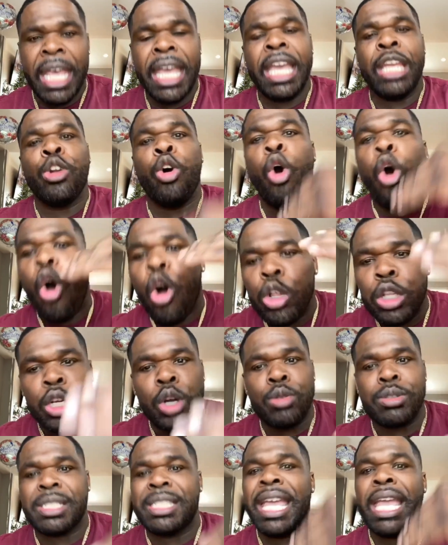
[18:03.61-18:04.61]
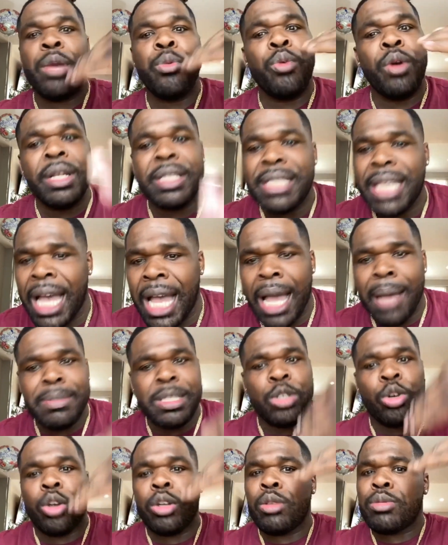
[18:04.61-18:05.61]
And all of those day one times
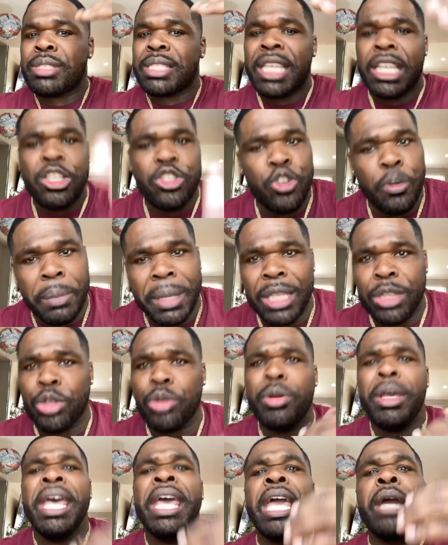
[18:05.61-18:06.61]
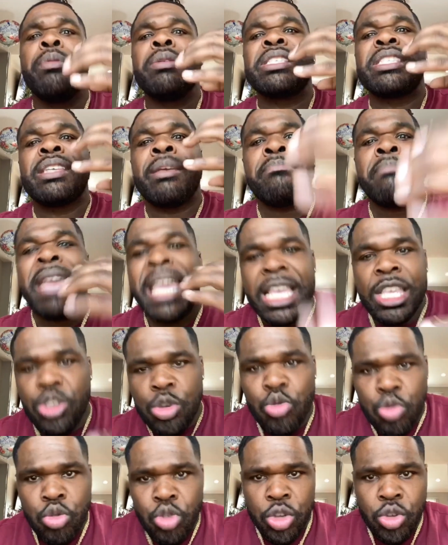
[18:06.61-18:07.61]
and all those things you've been through, it was to make
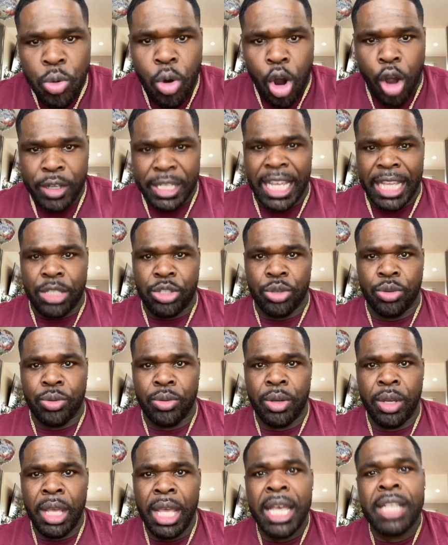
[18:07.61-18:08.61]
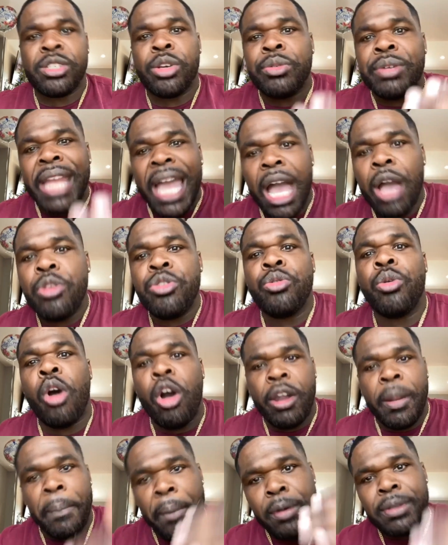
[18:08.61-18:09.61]
you who you are day two. So now you are
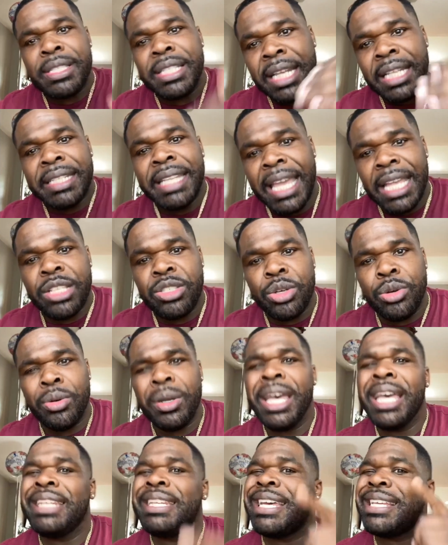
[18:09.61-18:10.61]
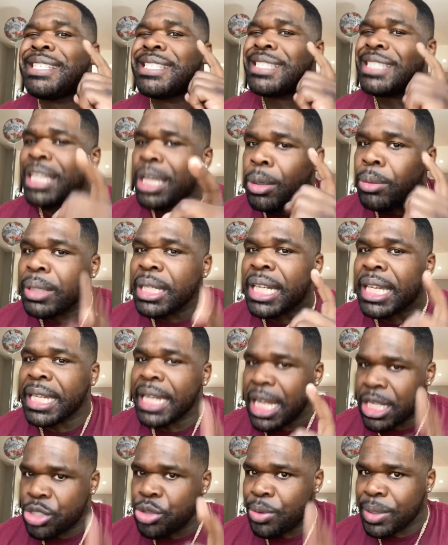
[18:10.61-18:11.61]
the person in day two. They still looking
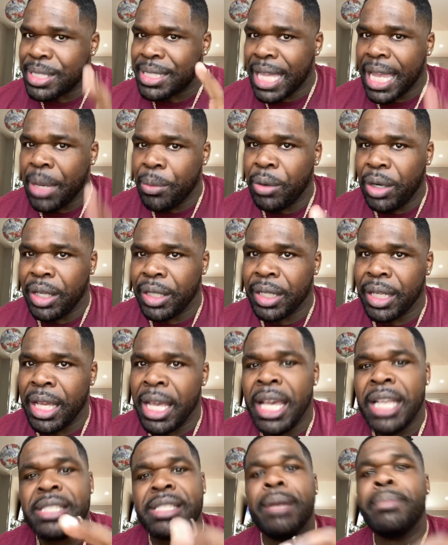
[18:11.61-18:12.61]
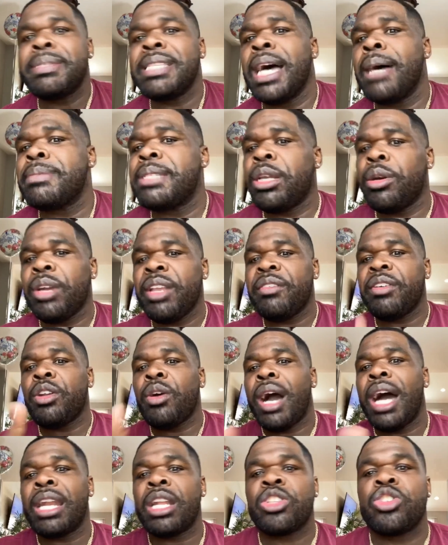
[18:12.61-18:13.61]
at you as day one. Sometimes they don't even know
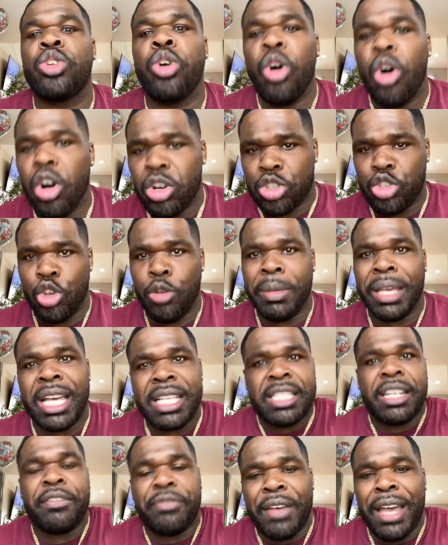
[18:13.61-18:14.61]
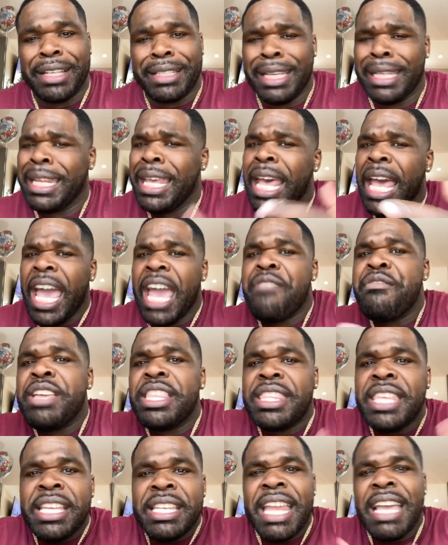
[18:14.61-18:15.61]
how to talk to you because of the fact that
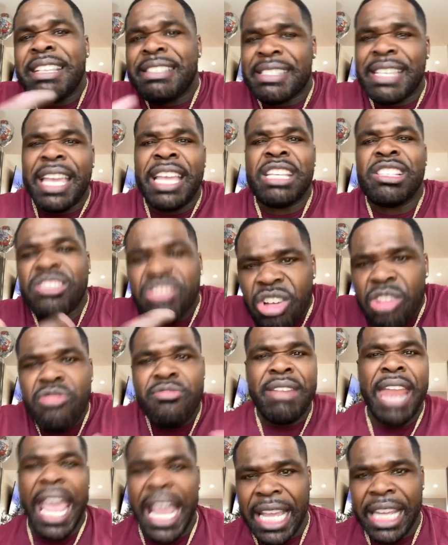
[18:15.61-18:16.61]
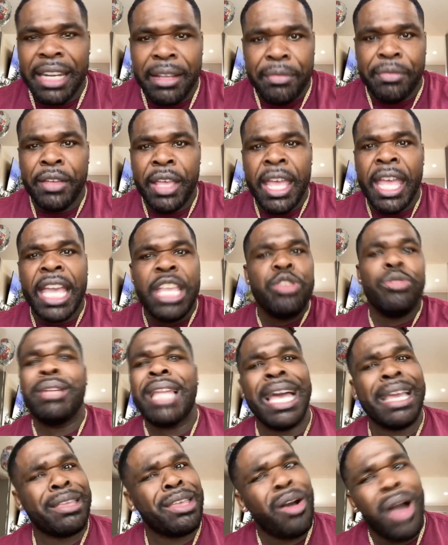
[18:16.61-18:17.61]
everything they say is so negative. And you
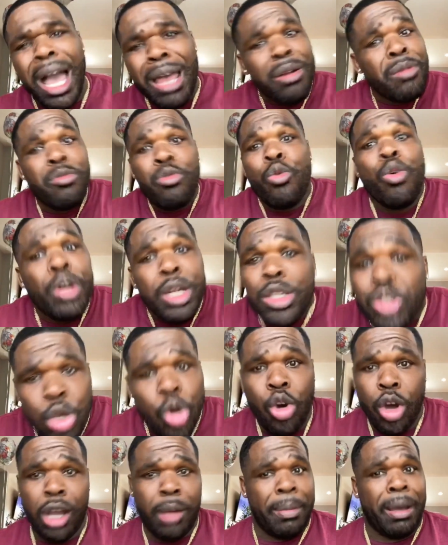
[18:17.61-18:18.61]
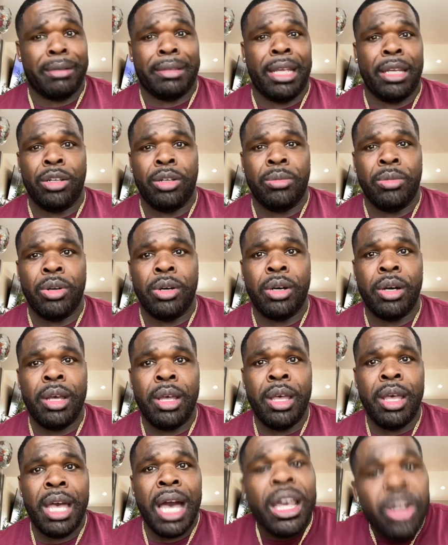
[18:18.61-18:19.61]
like, yo, I don't want to talk about that no more.
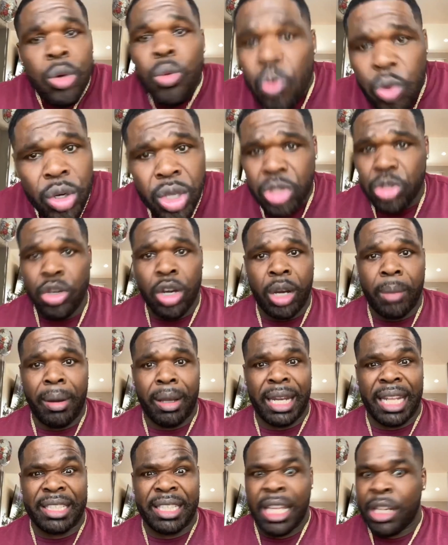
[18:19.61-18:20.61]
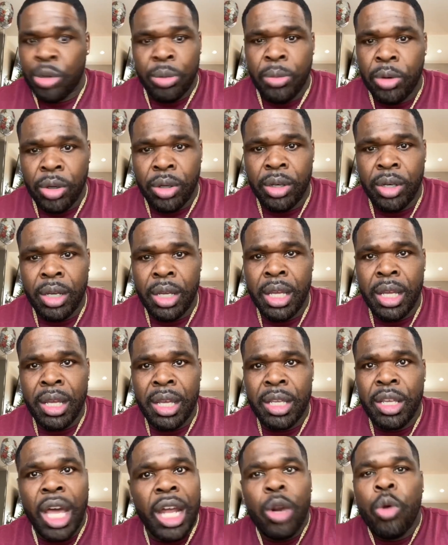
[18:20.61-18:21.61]
I don't want to talk about like that no more.
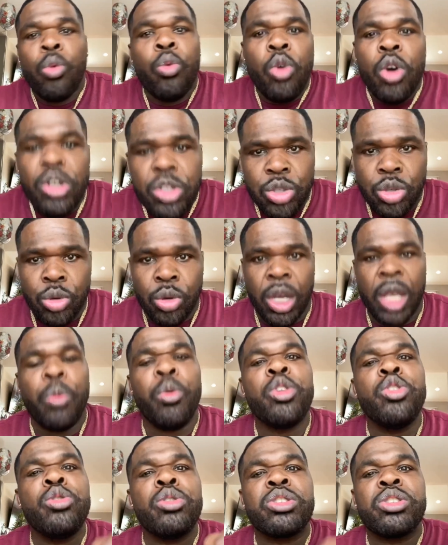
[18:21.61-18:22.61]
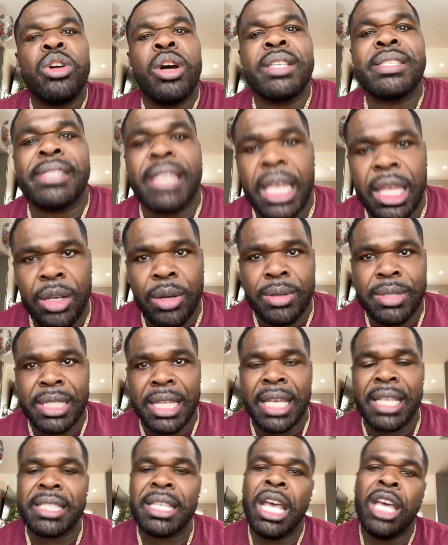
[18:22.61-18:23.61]
Yeah, I don't want to. And when you start saying those
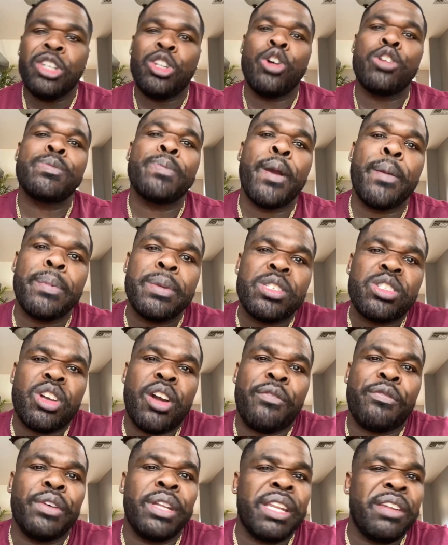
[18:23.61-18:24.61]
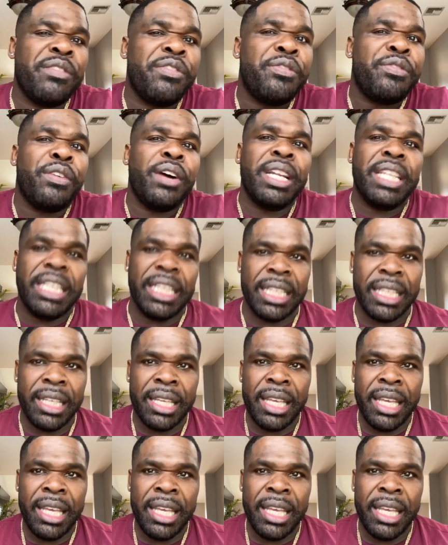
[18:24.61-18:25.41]
things, those purposes start feeling funny.